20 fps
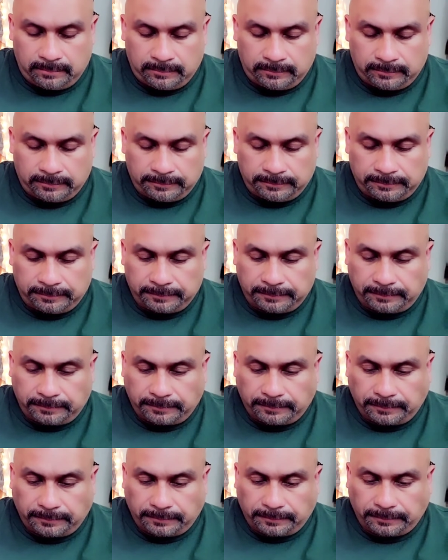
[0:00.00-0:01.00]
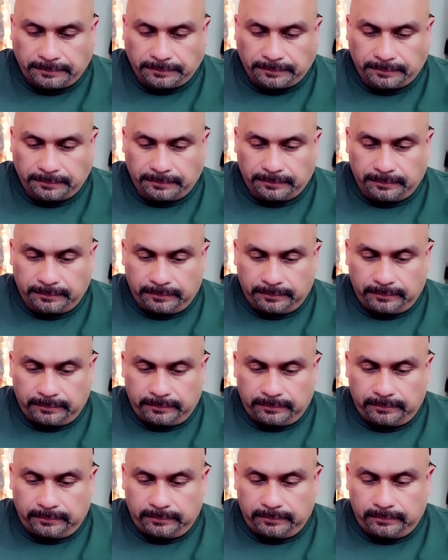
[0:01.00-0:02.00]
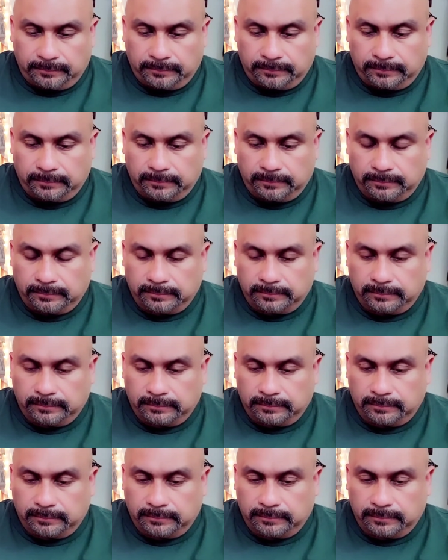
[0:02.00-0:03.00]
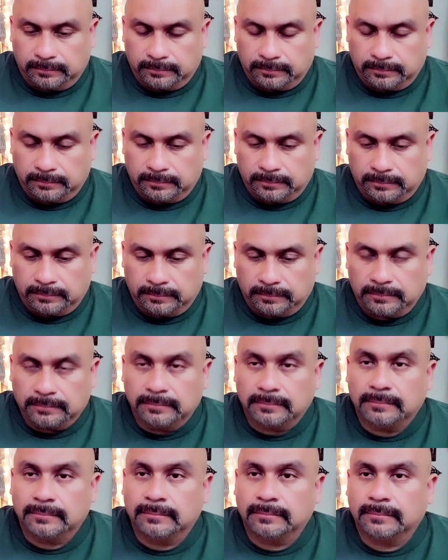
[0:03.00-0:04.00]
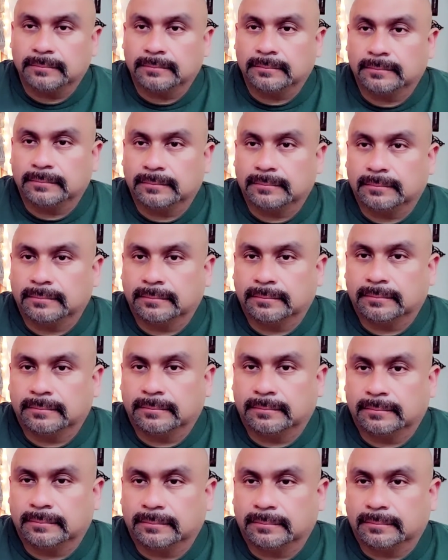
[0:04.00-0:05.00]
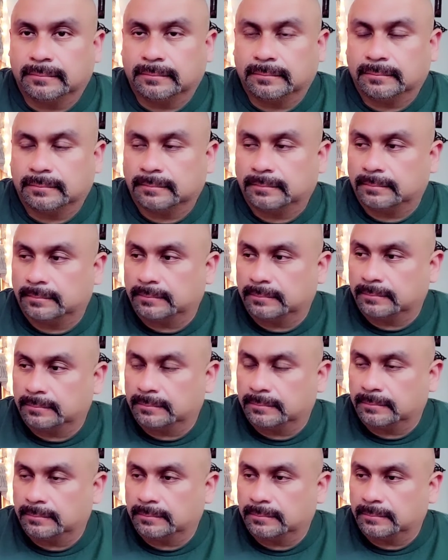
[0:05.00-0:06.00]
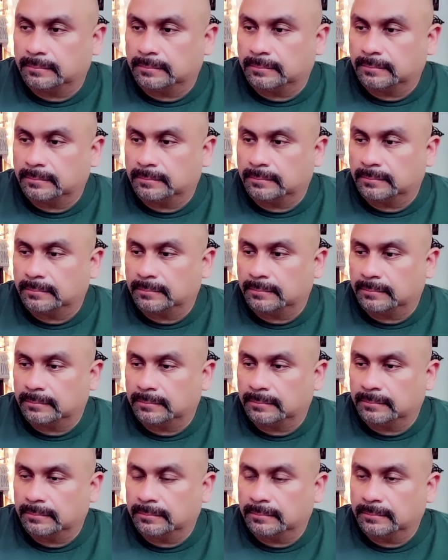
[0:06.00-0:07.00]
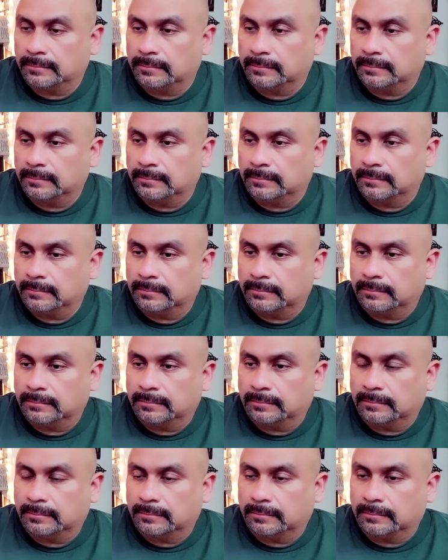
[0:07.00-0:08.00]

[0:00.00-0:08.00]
(silent)